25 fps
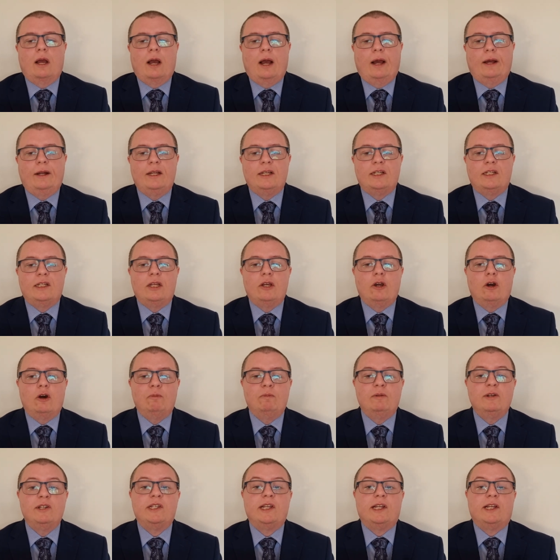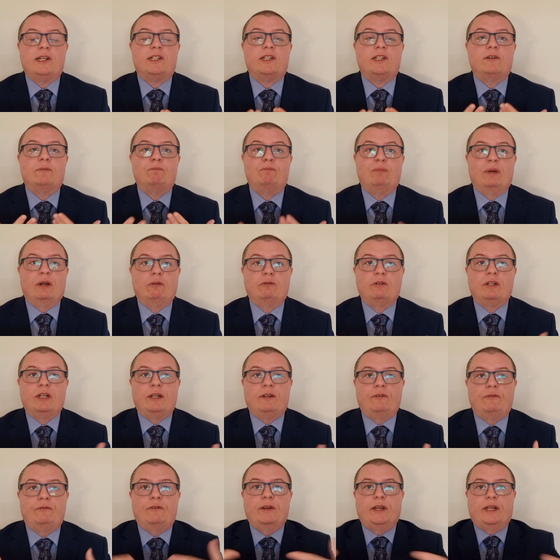And it's the opposite of
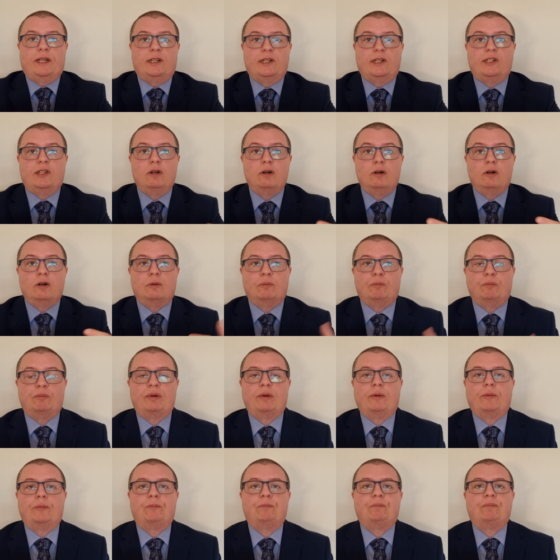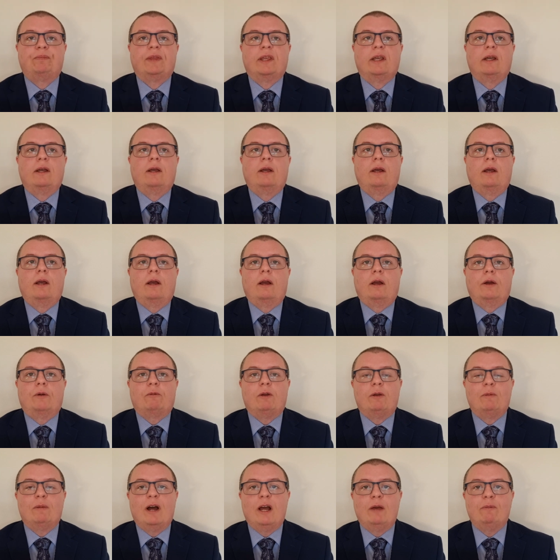building things up
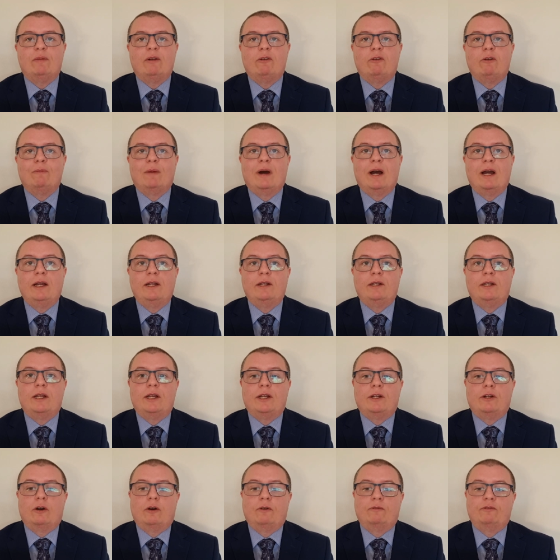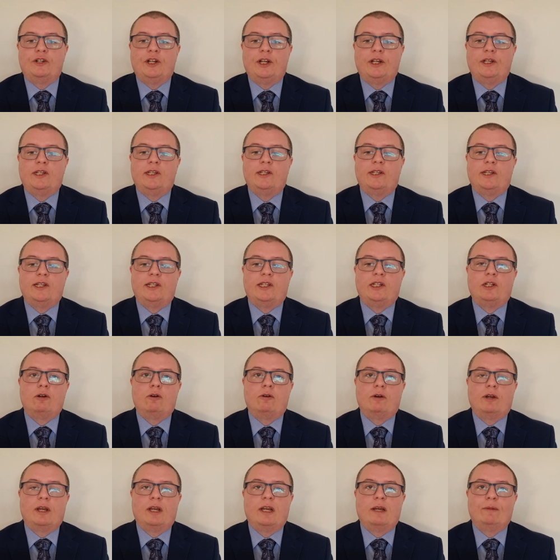we might be reminded of Jesus is
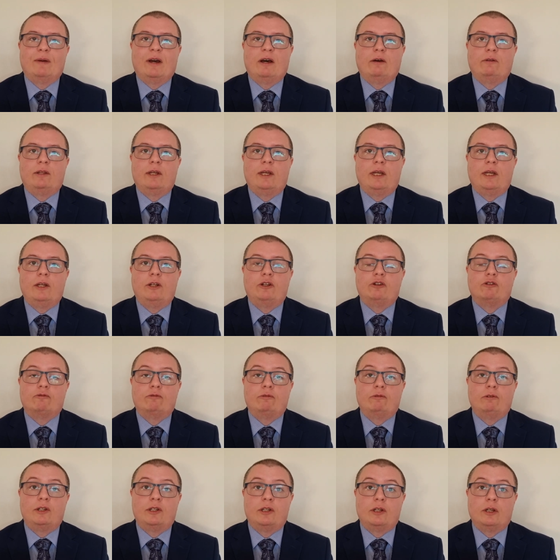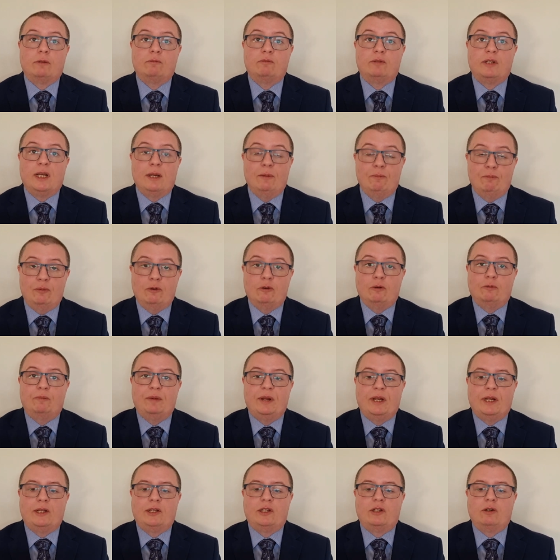talking about the Jerusalem temple
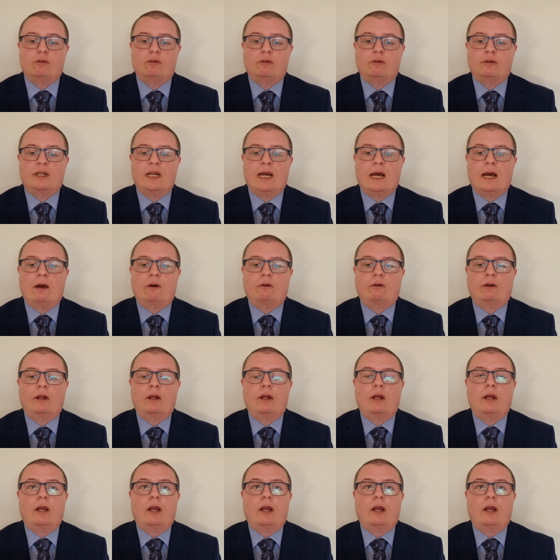being torn down